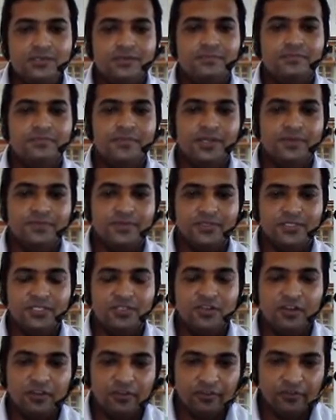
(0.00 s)
purposes.
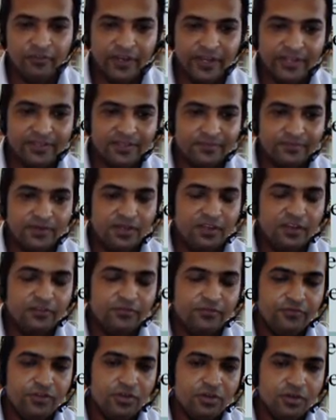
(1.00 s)
Now for example,
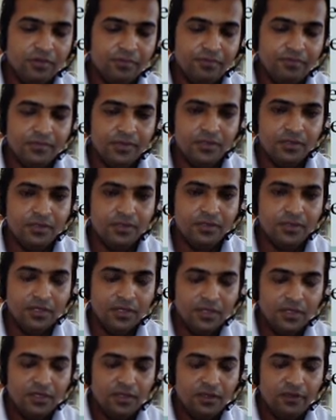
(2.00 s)
if
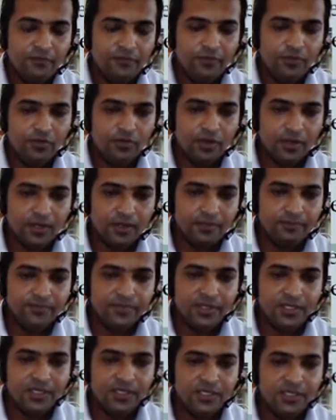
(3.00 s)
your
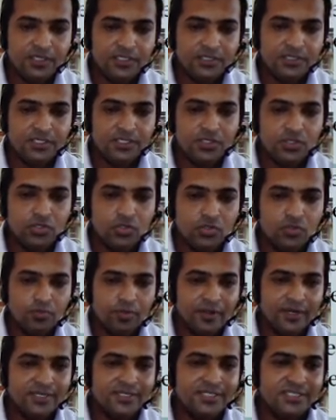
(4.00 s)
company is into
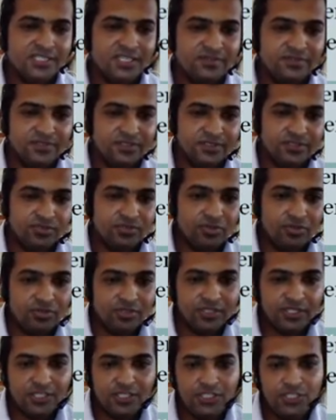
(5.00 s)
products and services, don't you
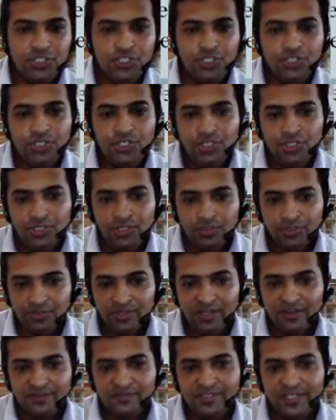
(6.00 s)
think you should
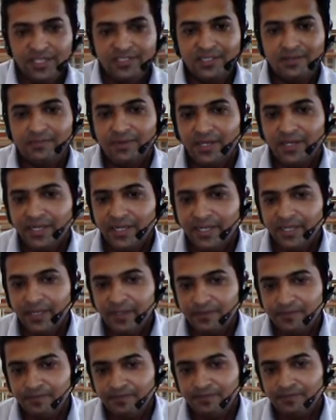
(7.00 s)
have sales and
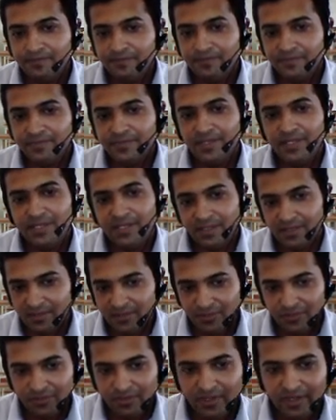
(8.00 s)
marketing? Yes, you
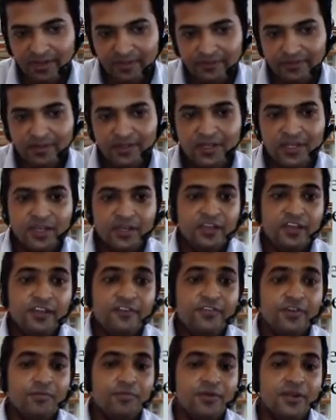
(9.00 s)
should have. If
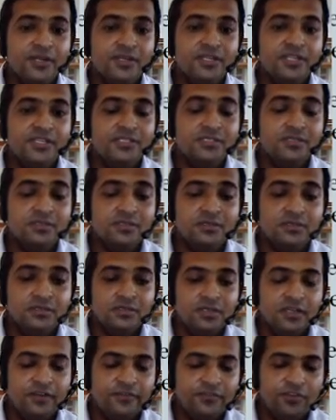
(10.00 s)

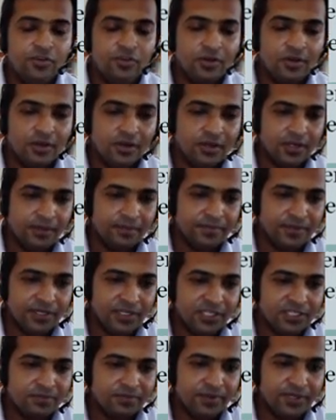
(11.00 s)
your company
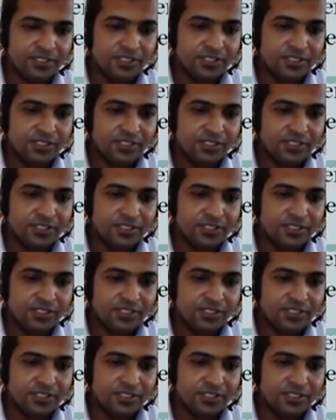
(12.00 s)
is based